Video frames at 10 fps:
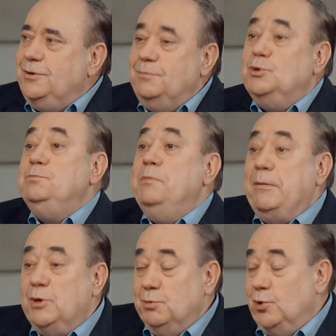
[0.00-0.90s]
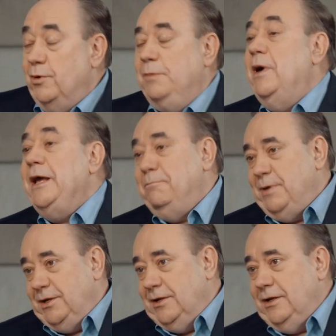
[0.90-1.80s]
the most memorable goal, in my
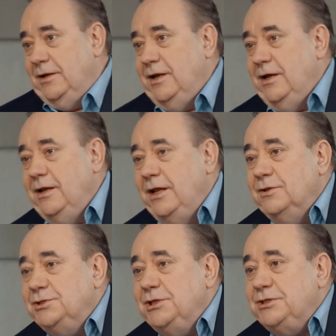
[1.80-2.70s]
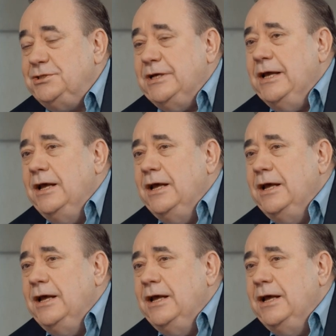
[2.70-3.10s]
opinion, in English history.